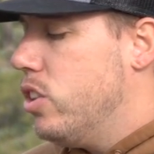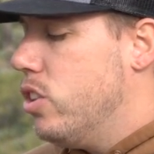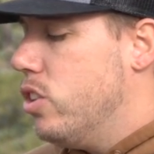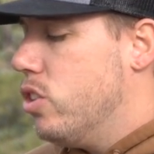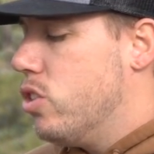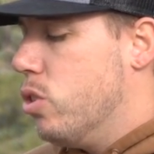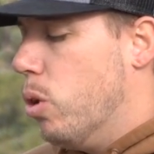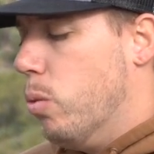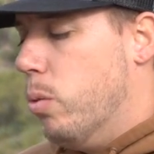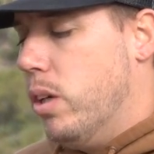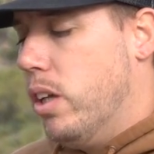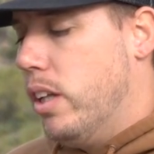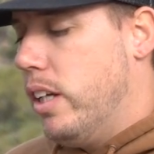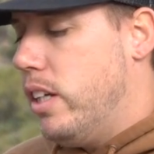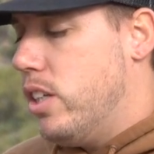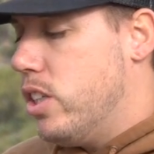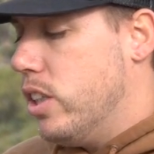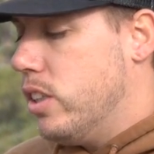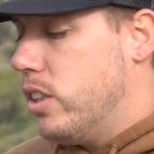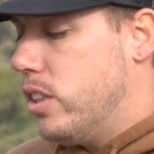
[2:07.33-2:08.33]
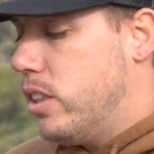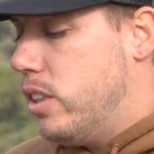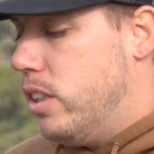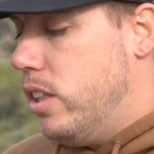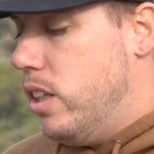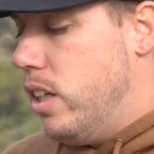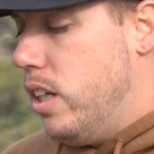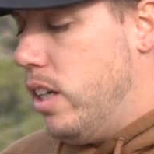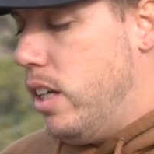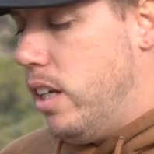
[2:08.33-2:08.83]
So really just
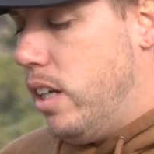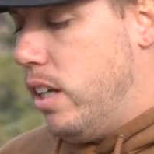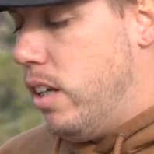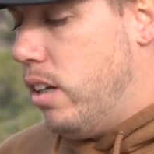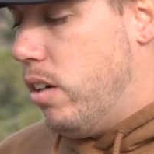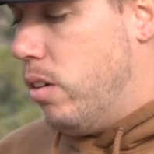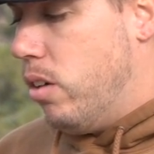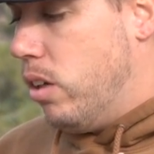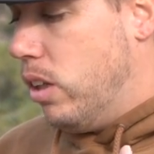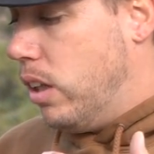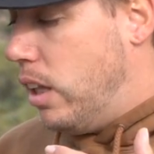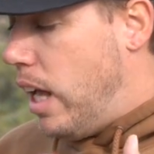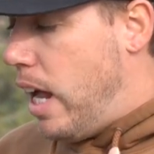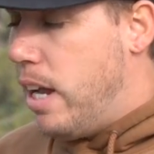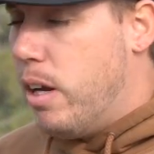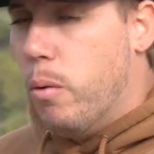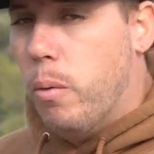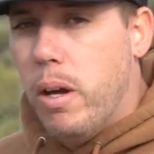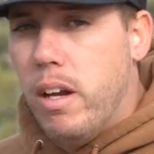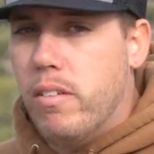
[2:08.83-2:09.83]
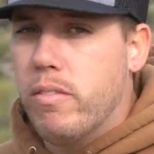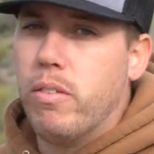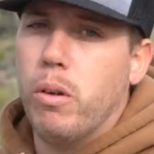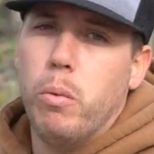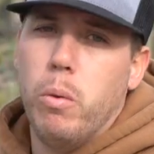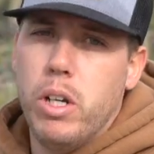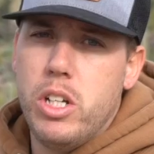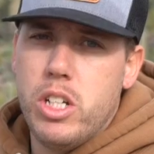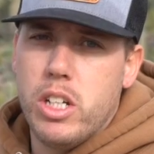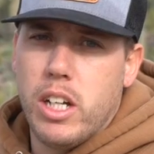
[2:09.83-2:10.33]
lightweight for
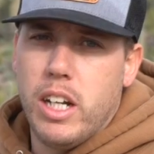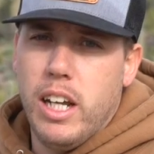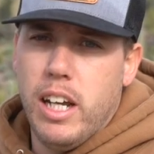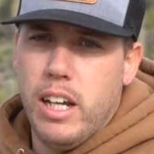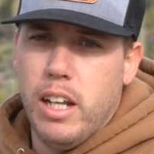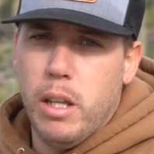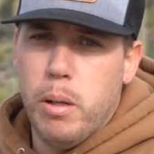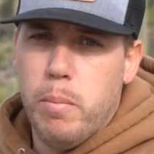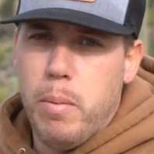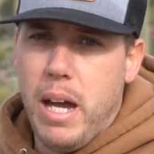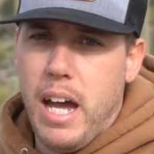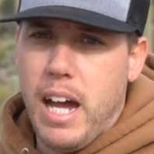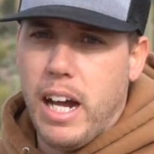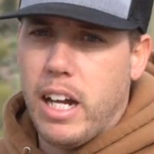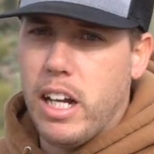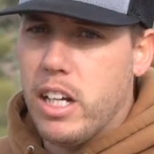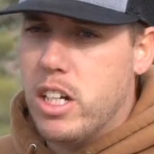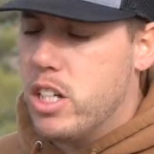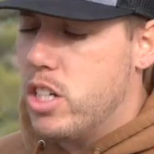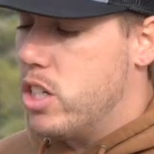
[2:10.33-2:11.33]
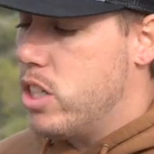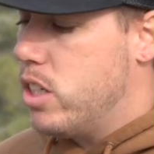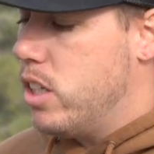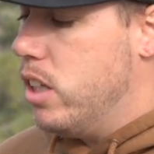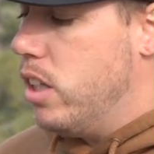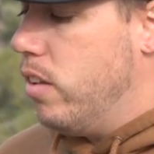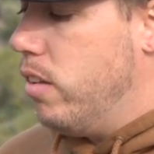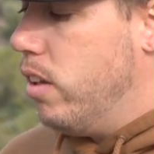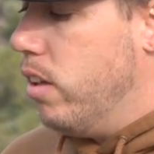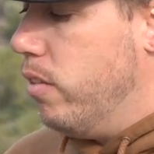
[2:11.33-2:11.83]
what you're getting in the package.
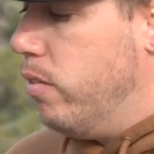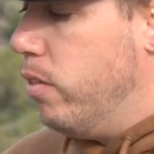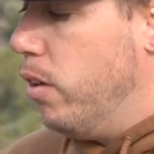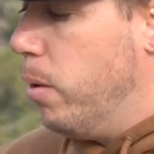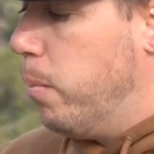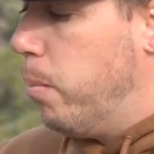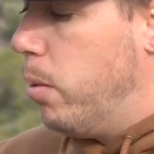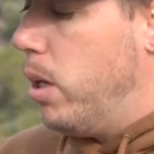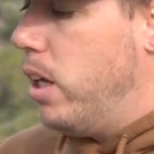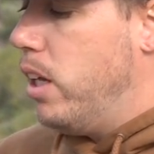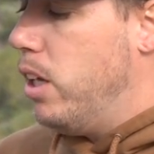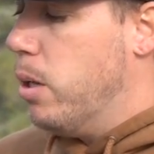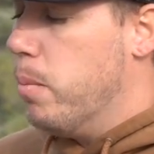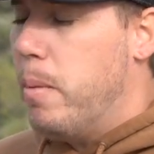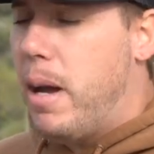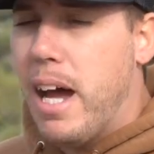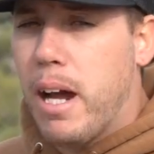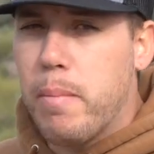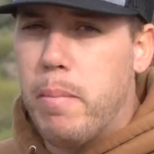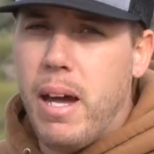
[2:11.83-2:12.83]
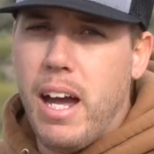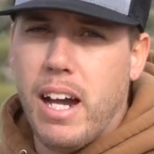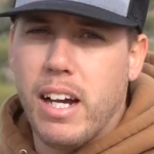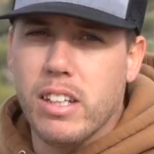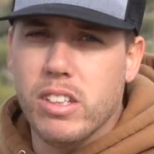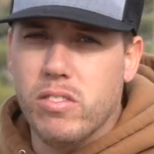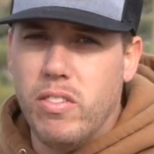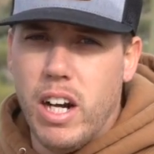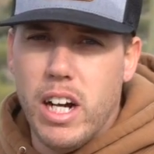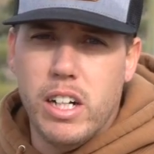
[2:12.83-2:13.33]
The footprint in your backpack
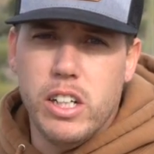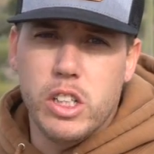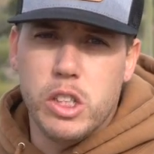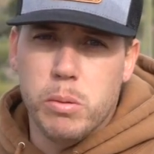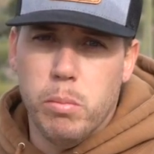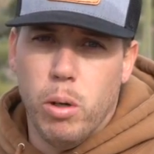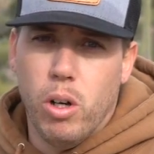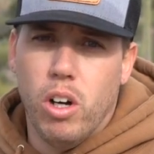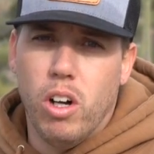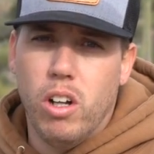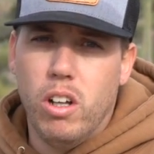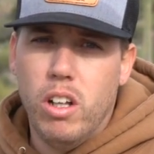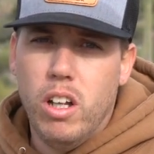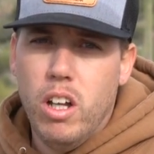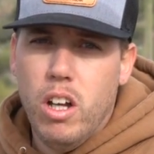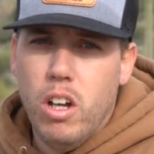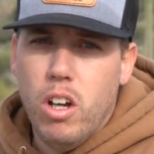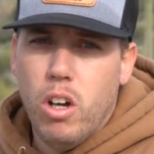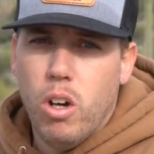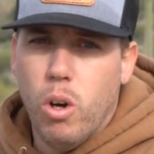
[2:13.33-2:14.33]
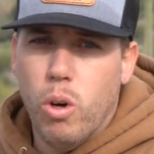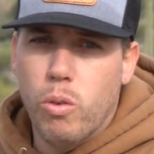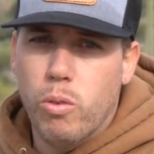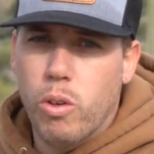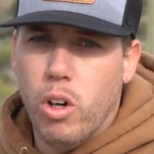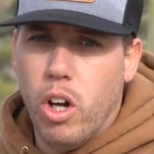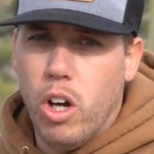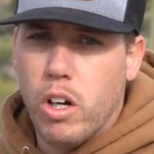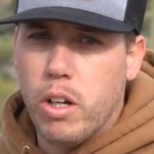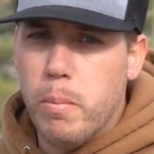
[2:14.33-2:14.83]
is very small
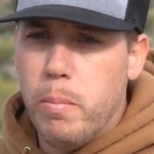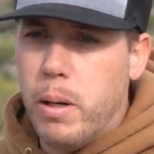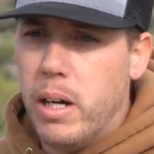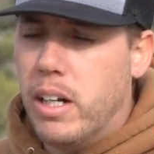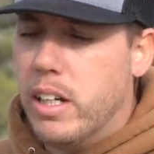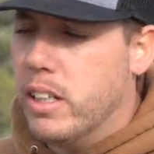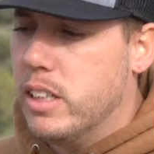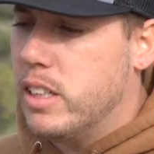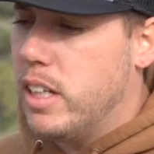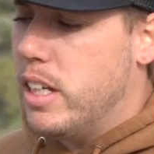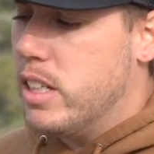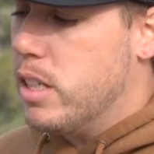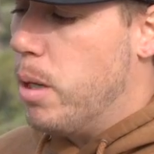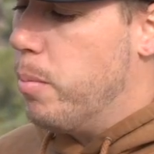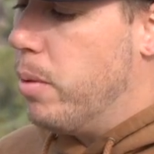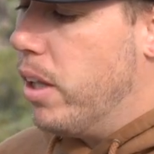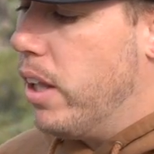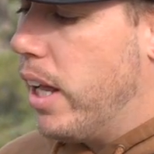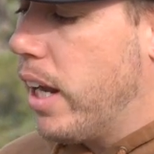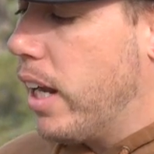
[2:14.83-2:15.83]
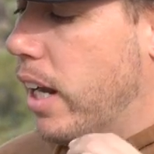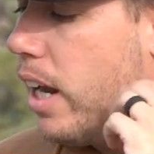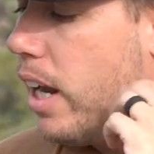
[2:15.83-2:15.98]
overall compared to, say, something like a